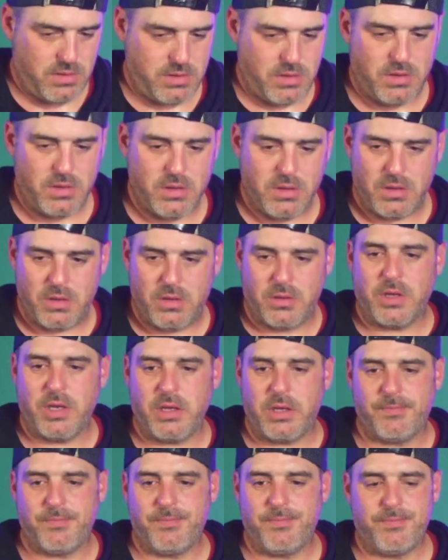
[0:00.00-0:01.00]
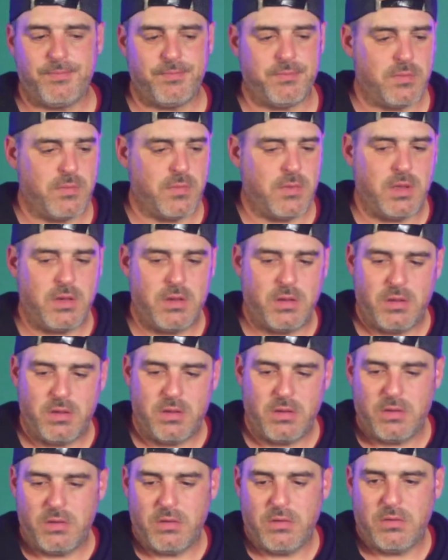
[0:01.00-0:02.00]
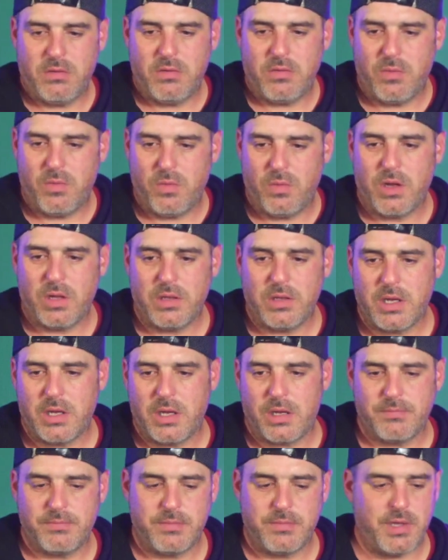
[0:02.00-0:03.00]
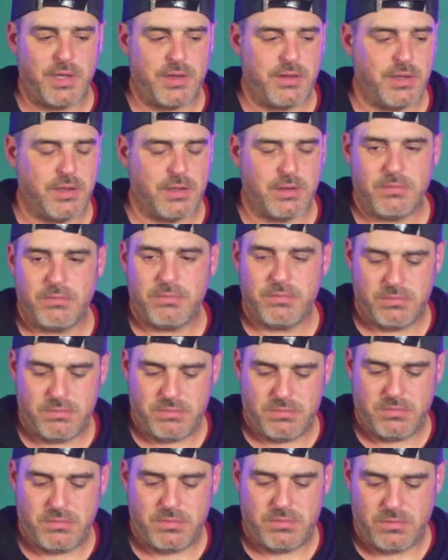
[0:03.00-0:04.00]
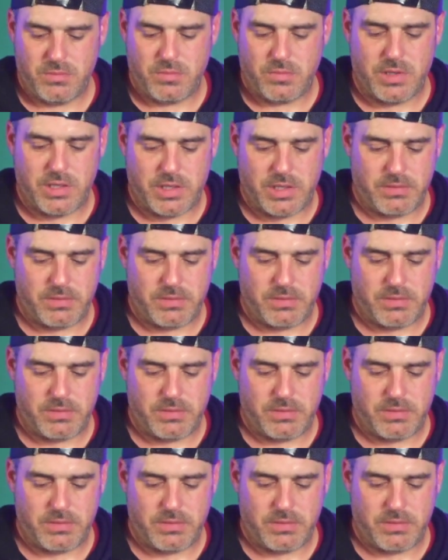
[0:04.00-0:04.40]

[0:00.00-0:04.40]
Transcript: Okay. Voila, I think. Or not.